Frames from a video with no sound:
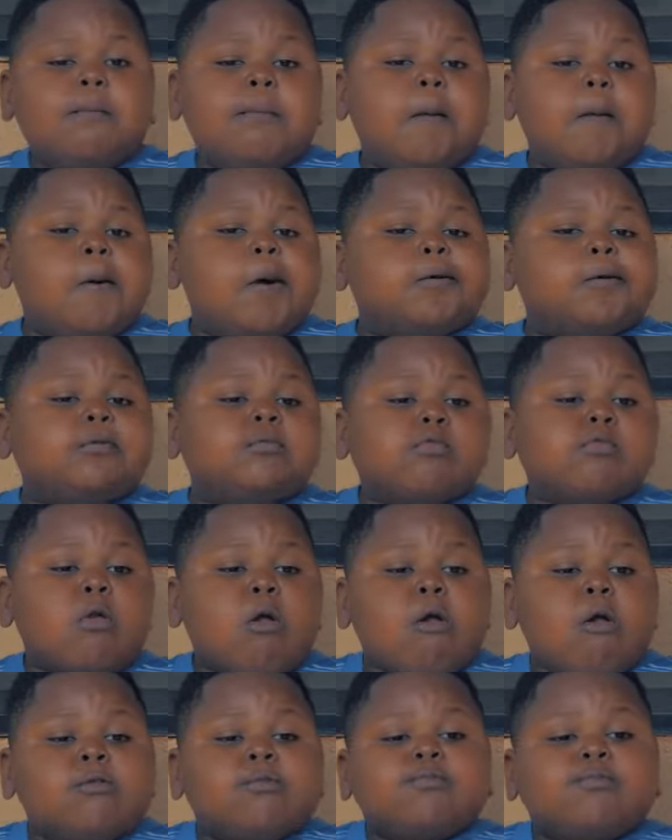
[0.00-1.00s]
Mama,
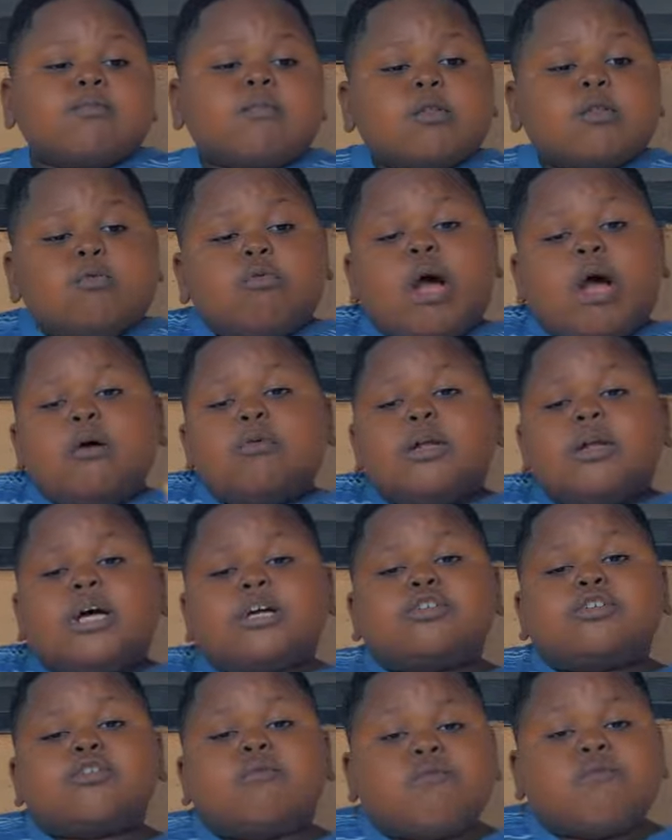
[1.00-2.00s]
why do
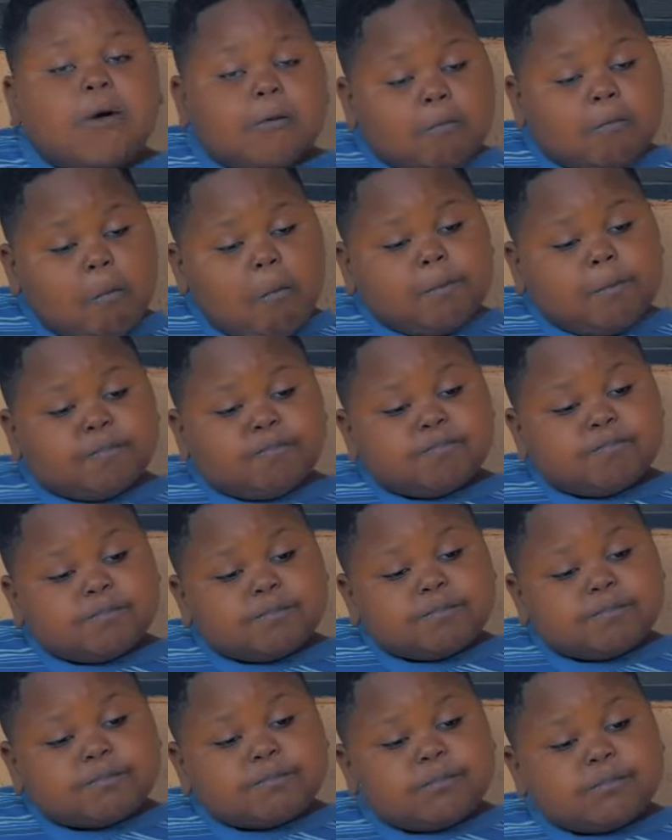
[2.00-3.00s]
I suffer?
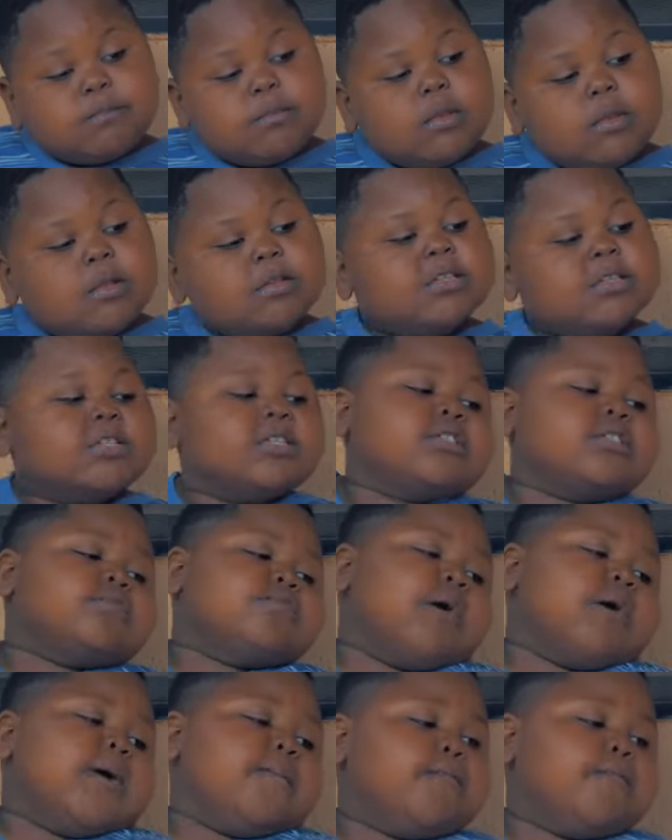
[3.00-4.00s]
Since
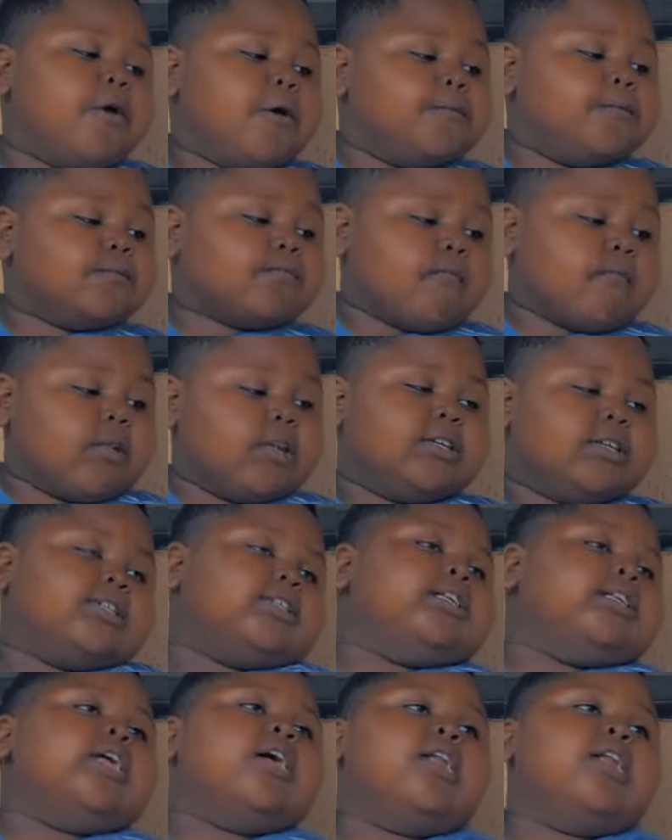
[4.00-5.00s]
my mom is
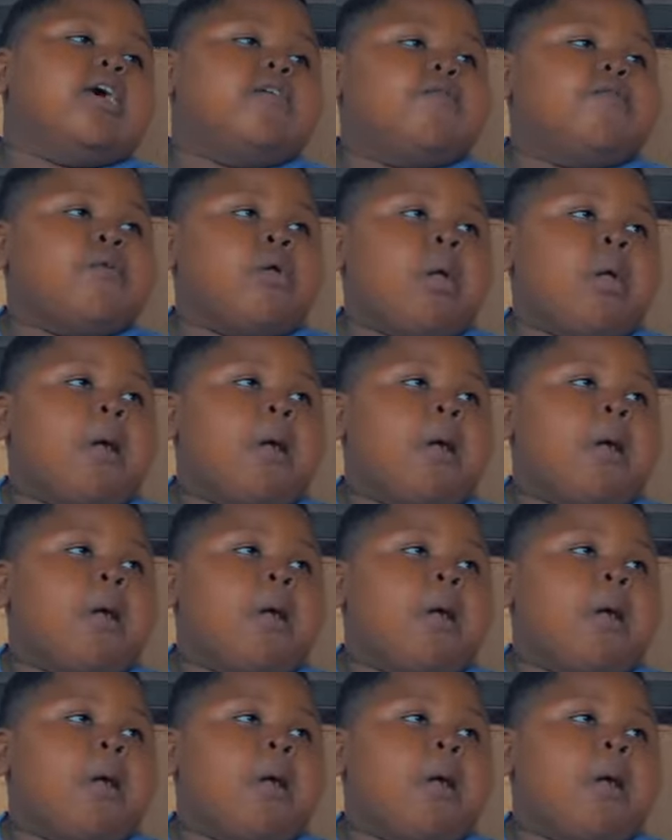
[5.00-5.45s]
still alive.